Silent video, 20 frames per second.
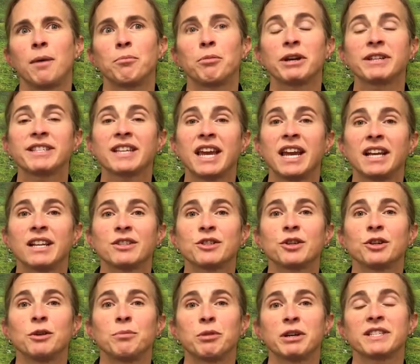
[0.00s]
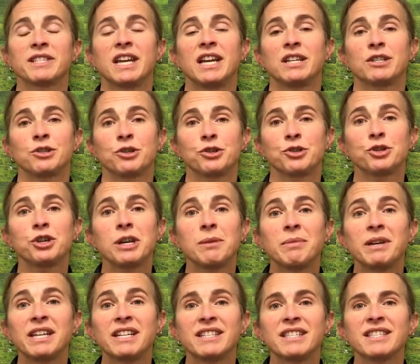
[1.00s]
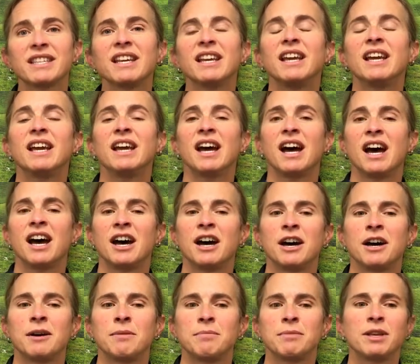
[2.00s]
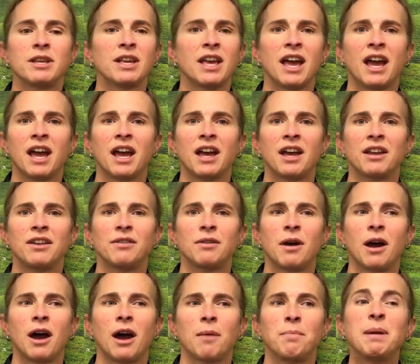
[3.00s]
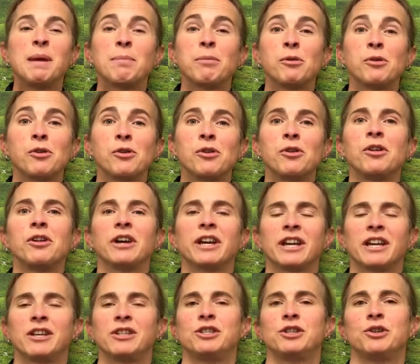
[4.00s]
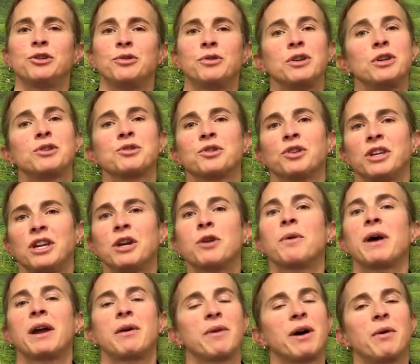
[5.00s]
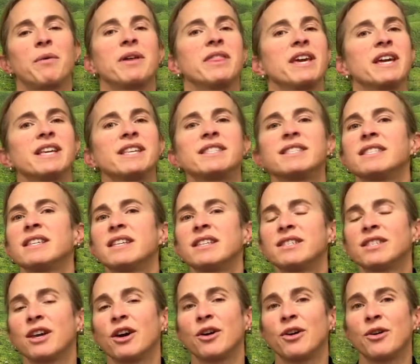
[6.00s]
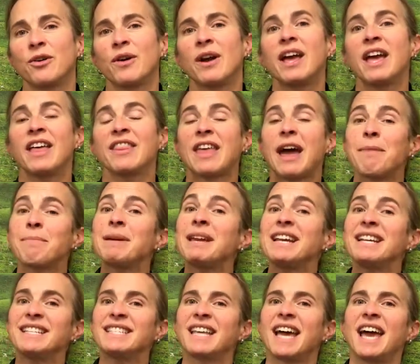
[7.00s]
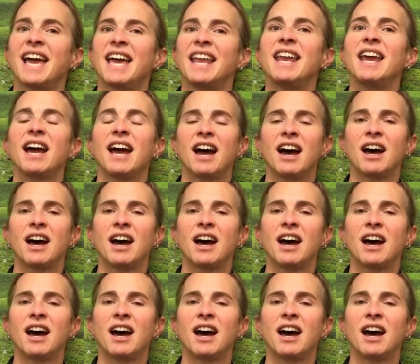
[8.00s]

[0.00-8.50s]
breast cancer and breast cancer treatments, and people do usually quite well with this. So that being said,